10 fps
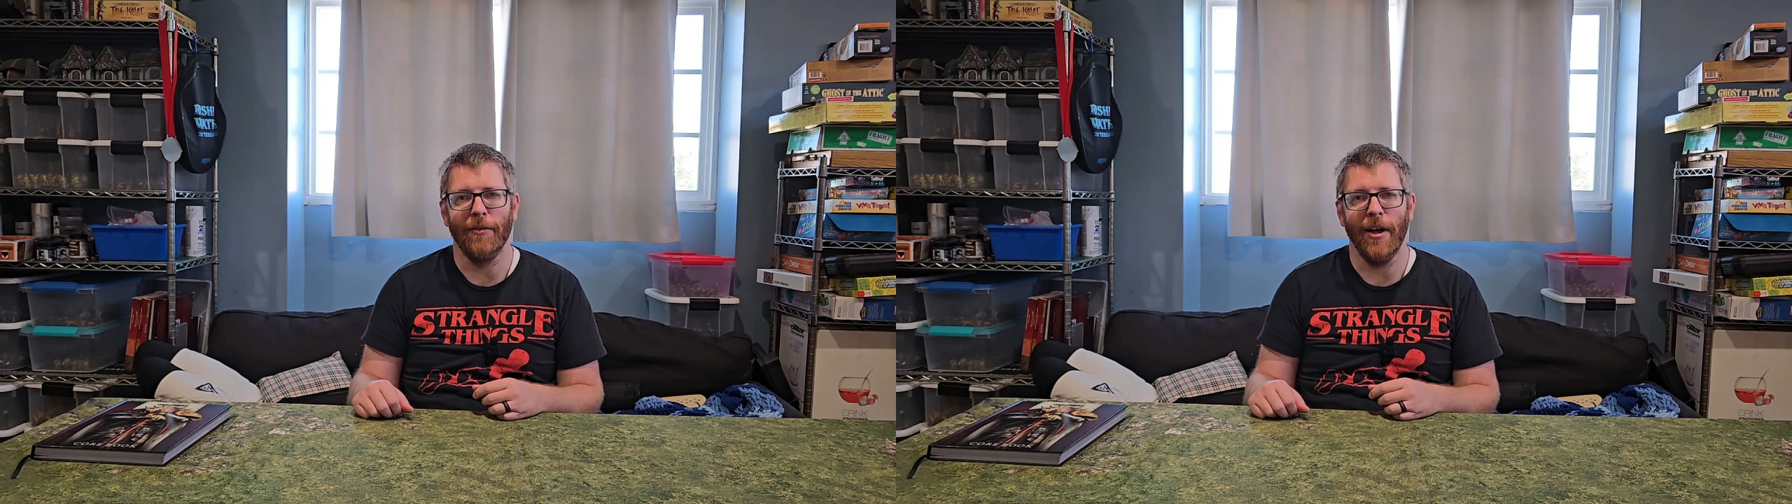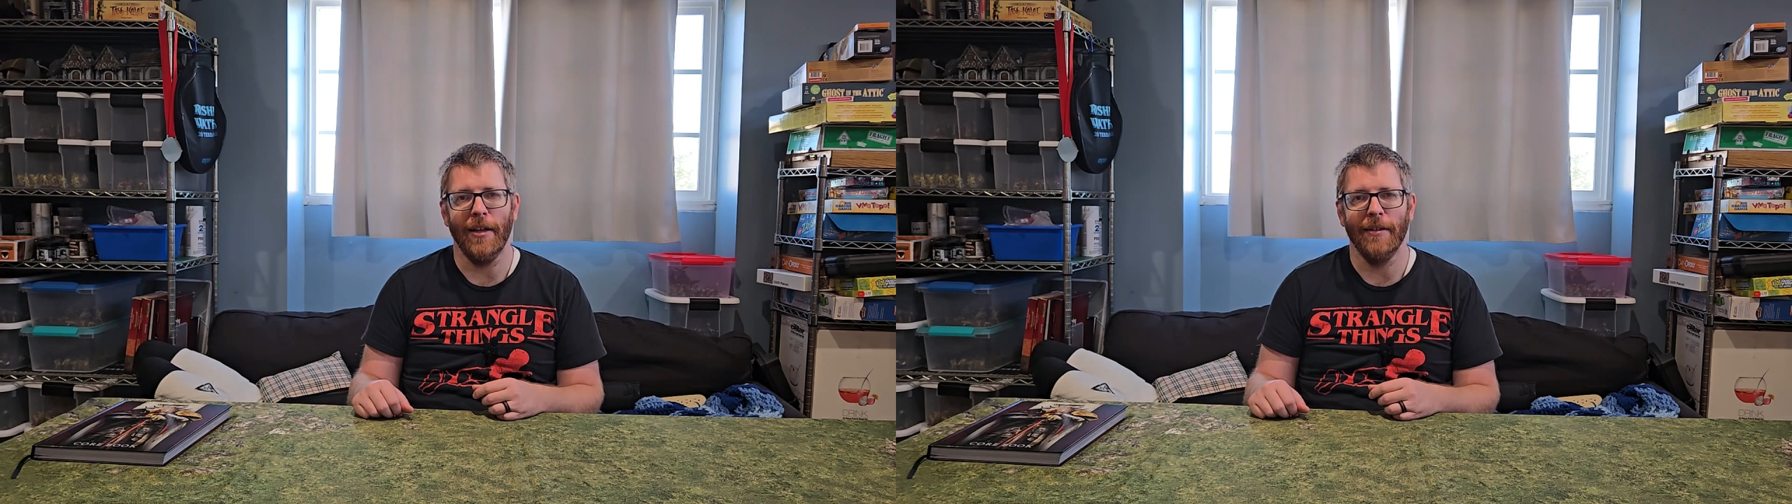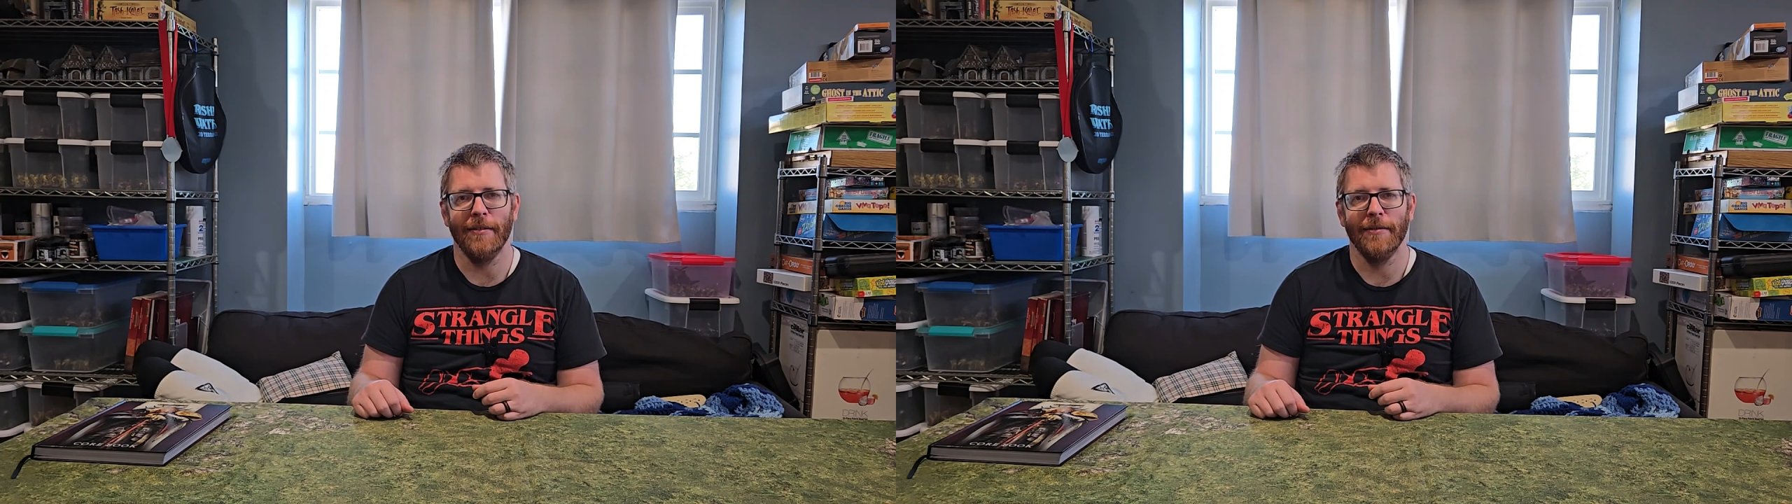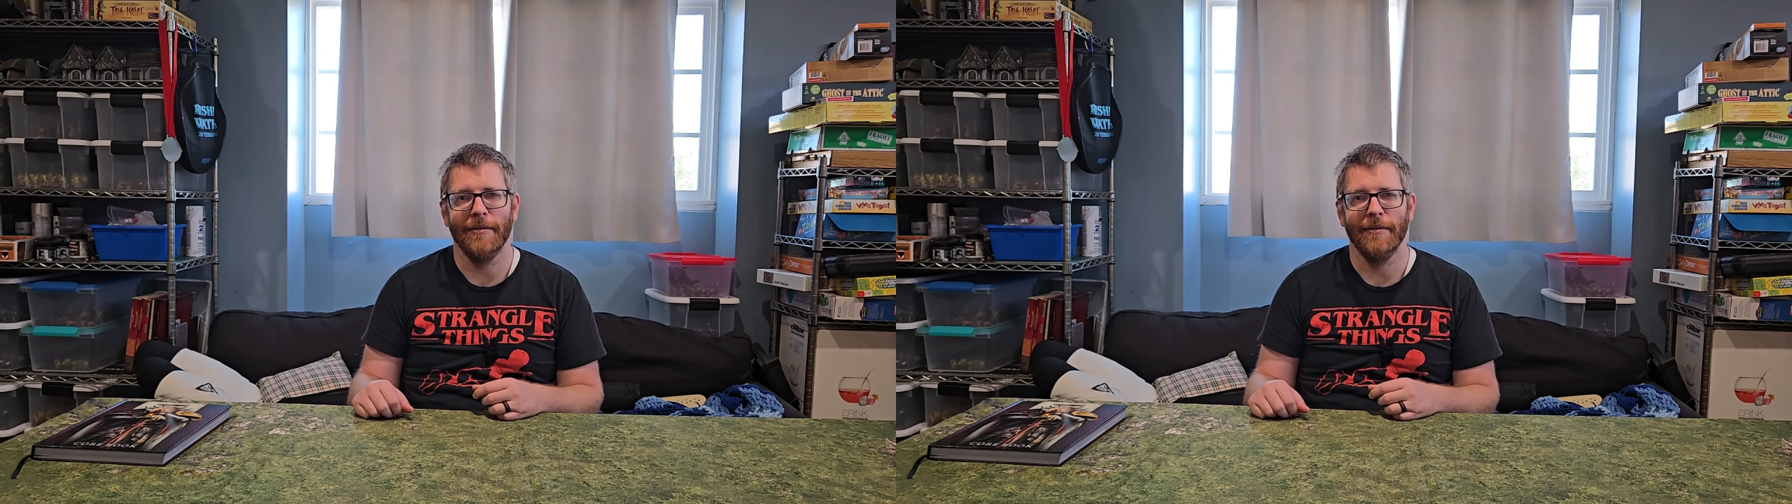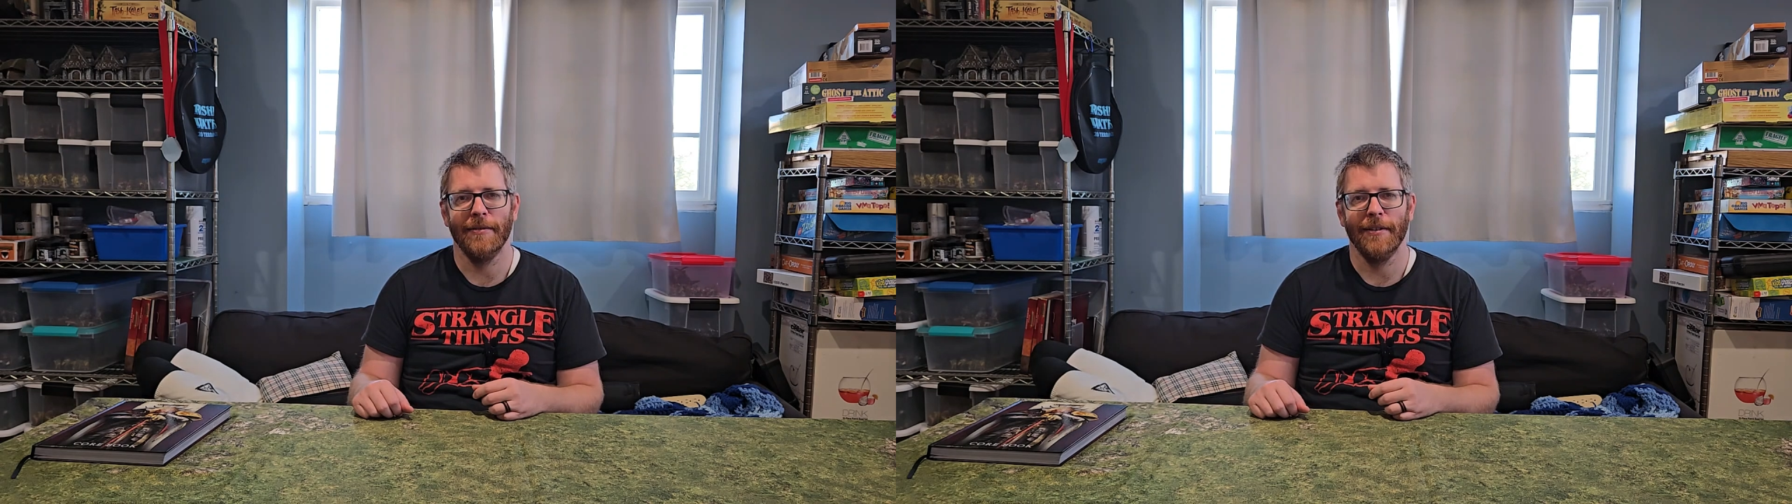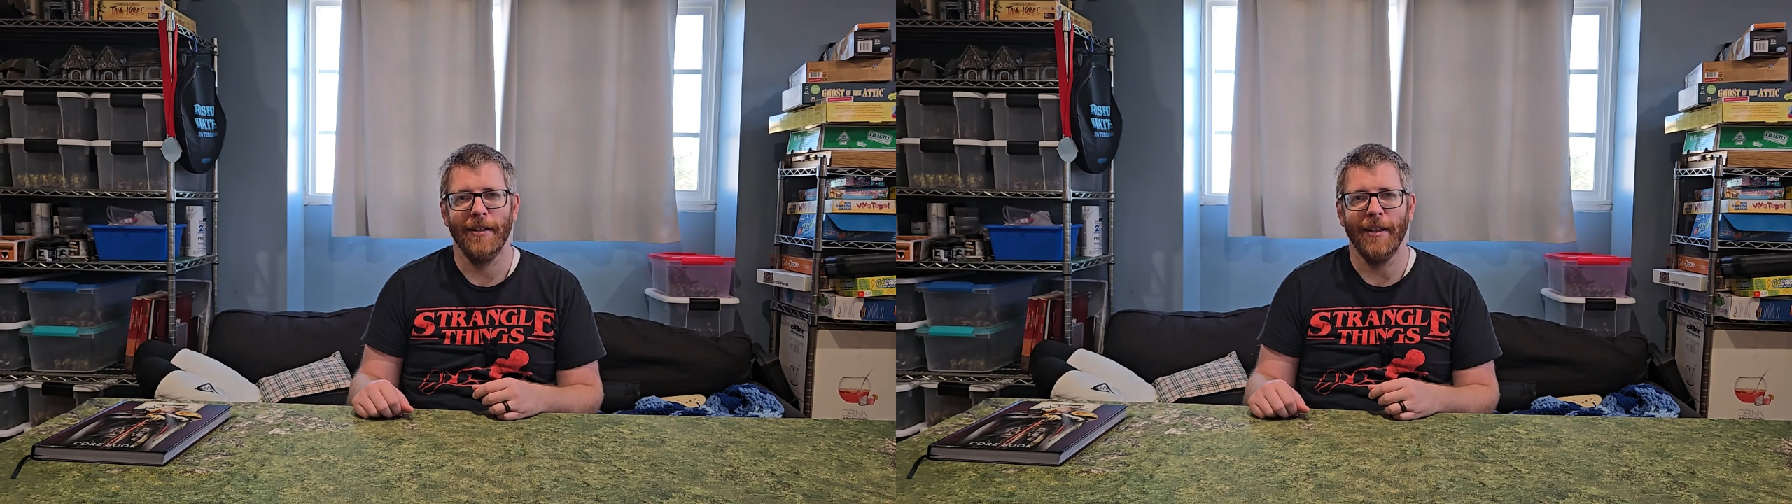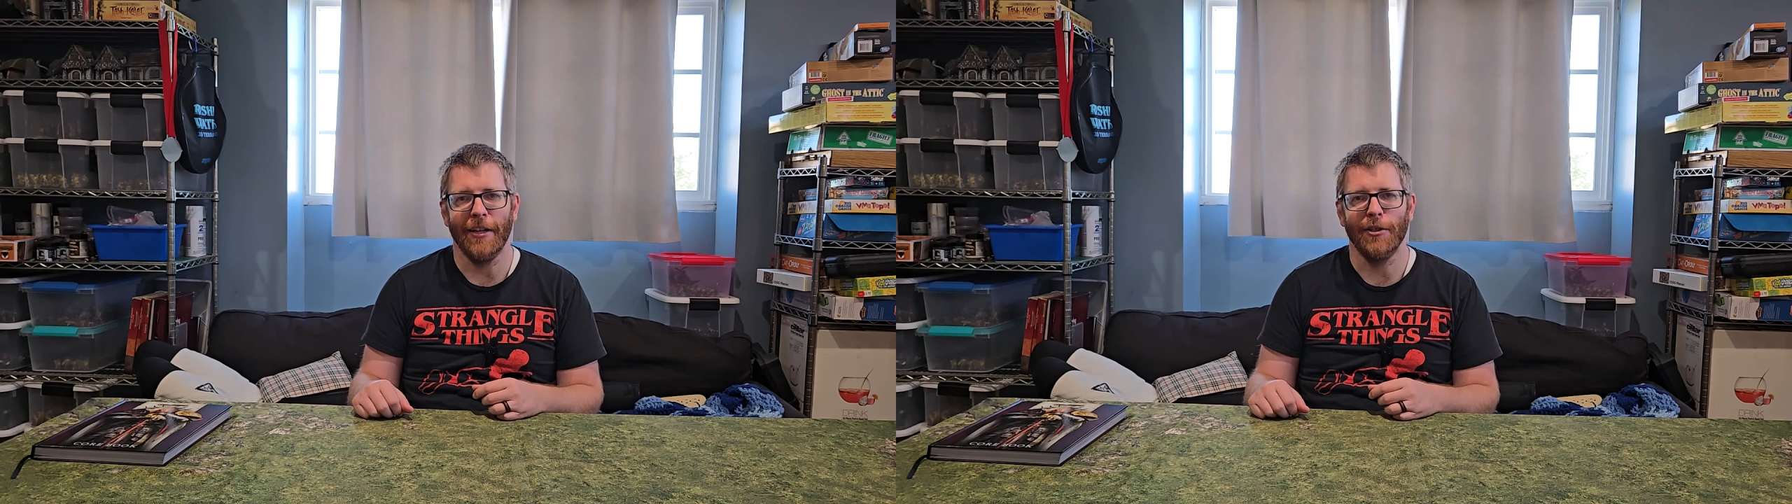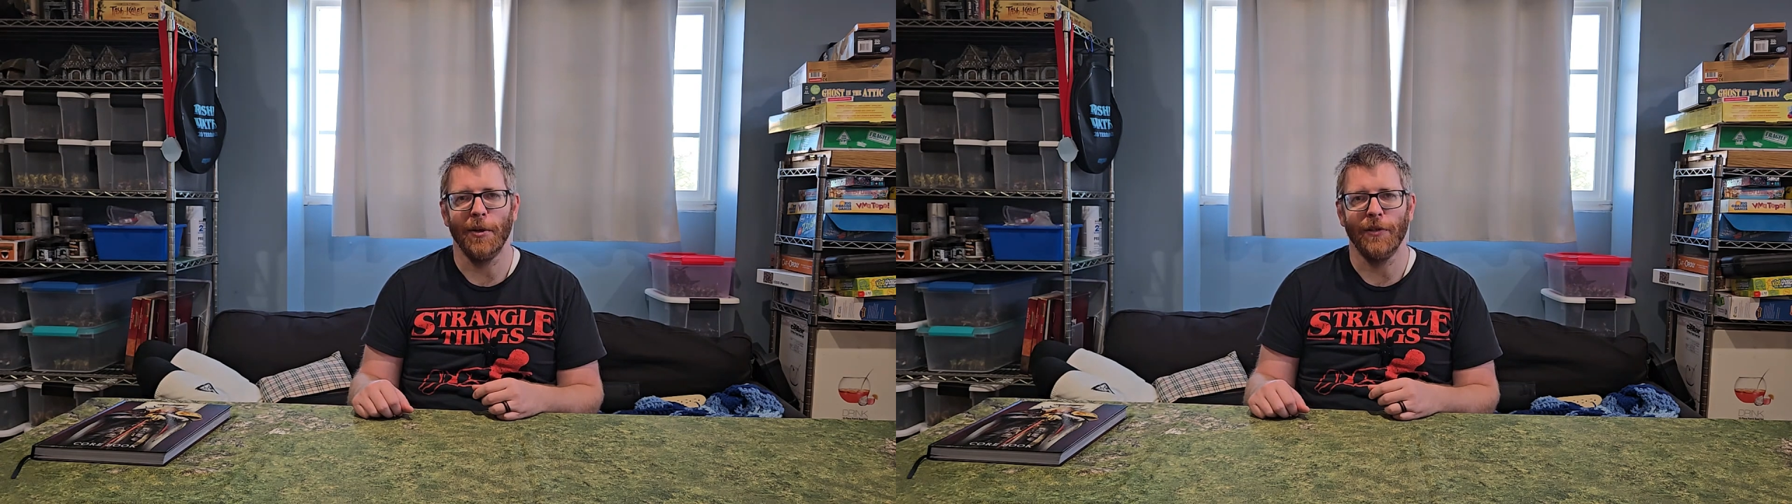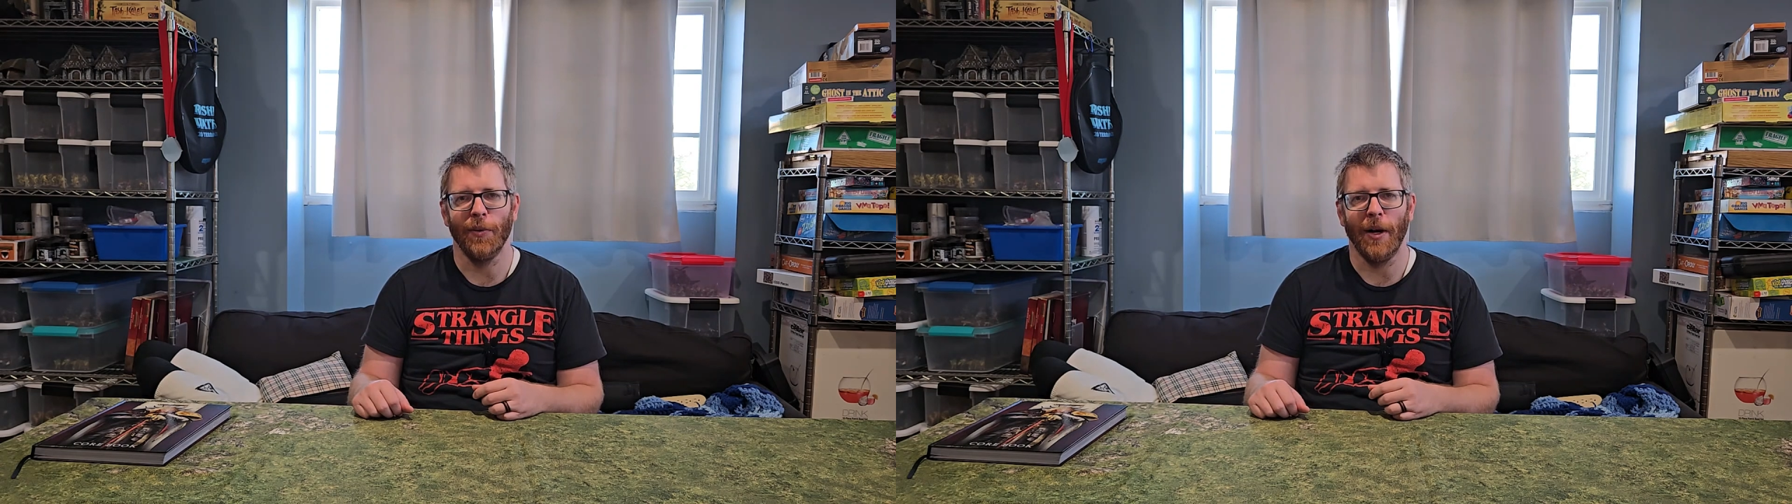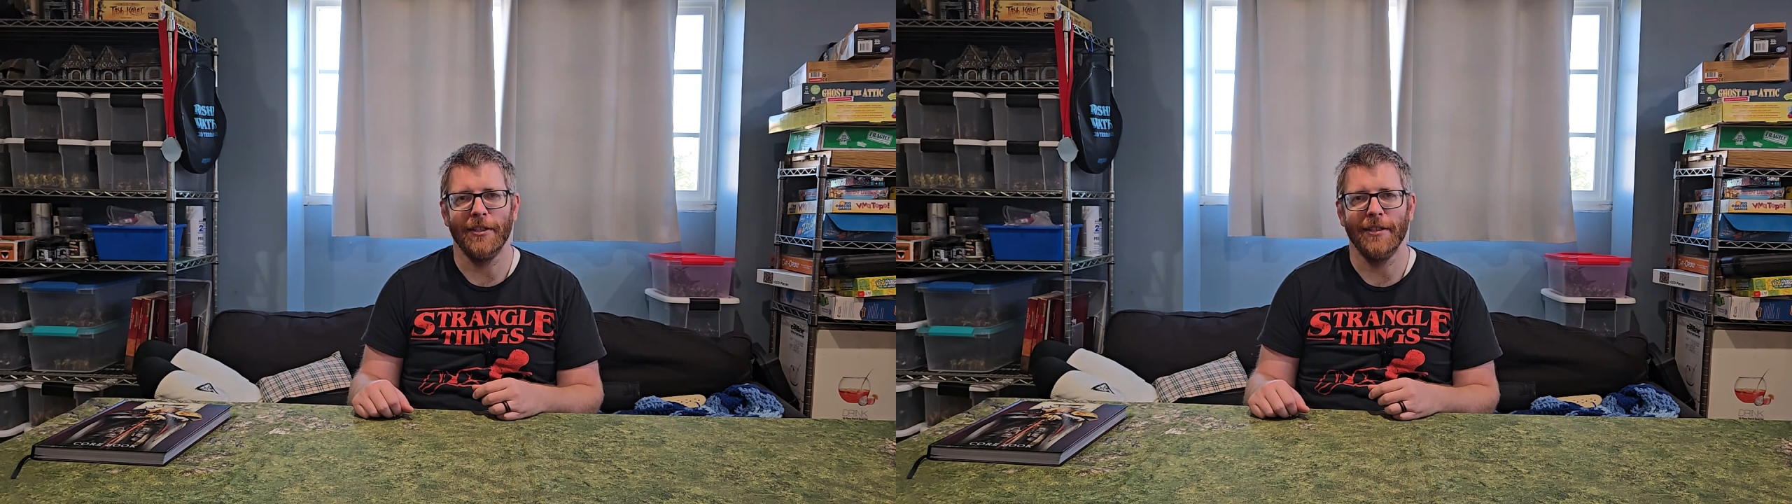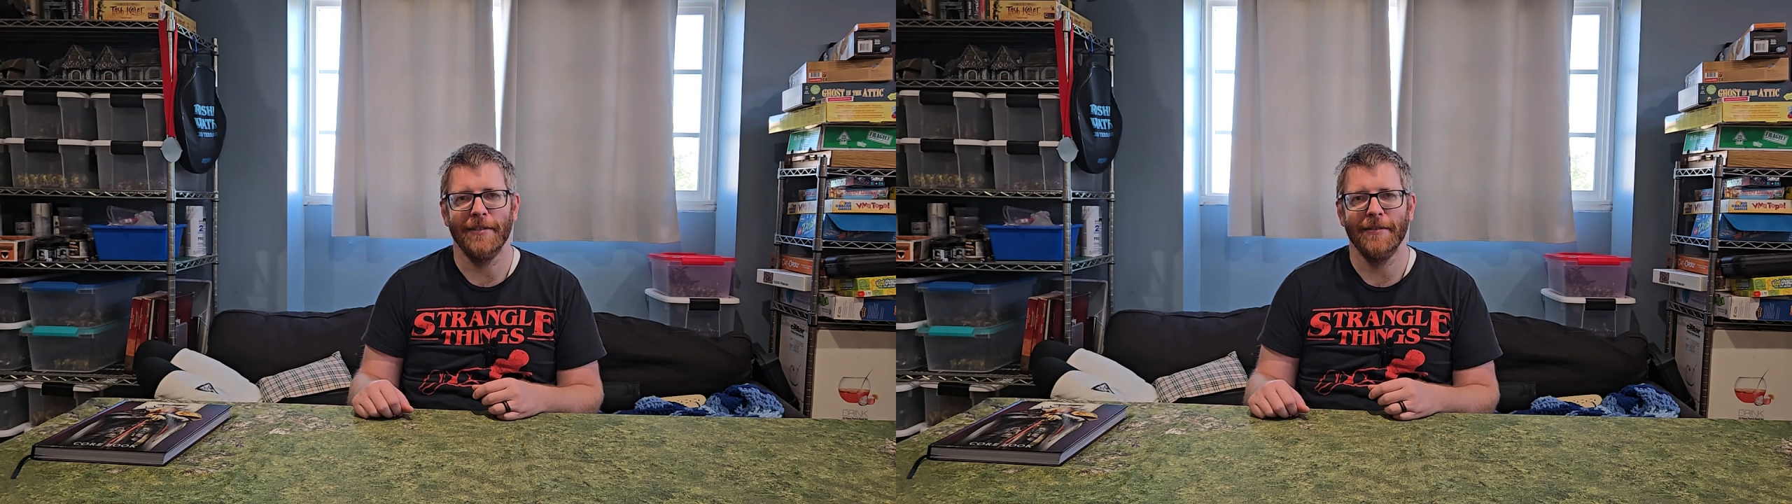Ready. Thanks so much for watching.